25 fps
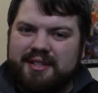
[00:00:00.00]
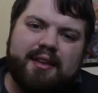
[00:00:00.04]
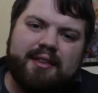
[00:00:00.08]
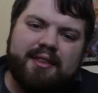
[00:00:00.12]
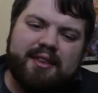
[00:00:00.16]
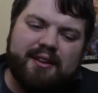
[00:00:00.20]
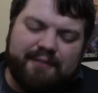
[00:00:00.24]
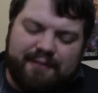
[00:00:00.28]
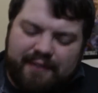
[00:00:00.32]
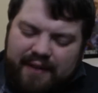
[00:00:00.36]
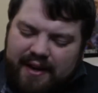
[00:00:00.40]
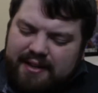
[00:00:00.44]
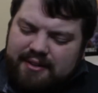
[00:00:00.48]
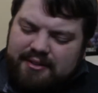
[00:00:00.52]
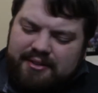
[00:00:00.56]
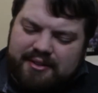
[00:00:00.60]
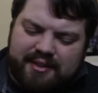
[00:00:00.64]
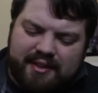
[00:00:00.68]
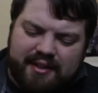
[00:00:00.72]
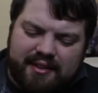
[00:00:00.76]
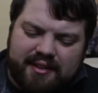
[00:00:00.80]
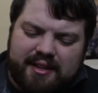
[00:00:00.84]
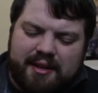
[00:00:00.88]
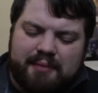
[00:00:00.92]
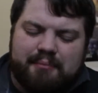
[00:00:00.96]
The final
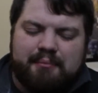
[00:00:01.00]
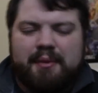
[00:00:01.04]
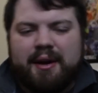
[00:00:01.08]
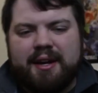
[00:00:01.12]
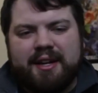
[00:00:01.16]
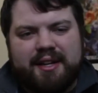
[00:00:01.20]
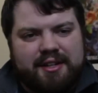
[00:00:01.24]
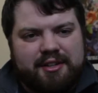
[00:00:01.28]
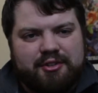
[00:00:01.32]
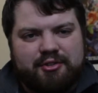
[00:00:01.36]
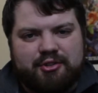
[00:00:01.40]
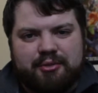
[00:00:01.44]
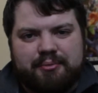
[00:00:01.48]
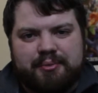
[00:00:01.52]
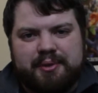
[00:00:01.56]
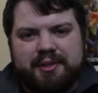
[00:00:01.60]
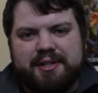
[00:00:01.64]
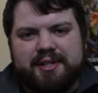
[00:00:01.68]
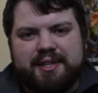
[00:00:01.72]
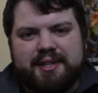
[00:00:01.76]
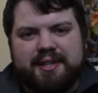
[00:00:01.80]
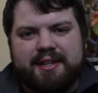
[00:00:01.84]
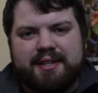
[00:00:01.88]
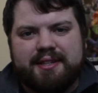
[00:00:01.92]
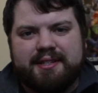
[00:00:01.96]
thing that might contribute
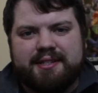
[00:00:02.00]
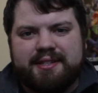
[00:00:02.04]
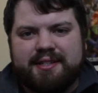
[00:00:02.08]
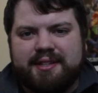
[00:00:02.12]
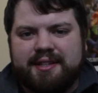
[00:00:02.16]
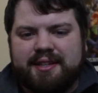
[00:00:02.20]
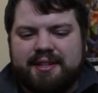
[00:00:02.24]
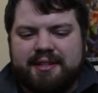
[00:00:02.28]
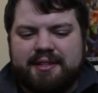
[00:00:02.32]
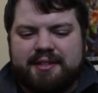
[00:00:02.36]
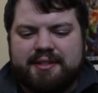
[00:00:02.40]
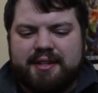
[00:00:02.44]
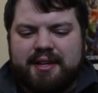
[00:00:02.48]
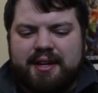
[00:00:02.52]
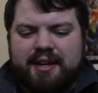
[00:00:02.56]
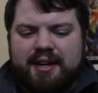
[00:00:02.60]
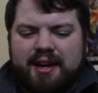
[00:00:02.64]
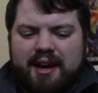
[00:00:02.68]
to this is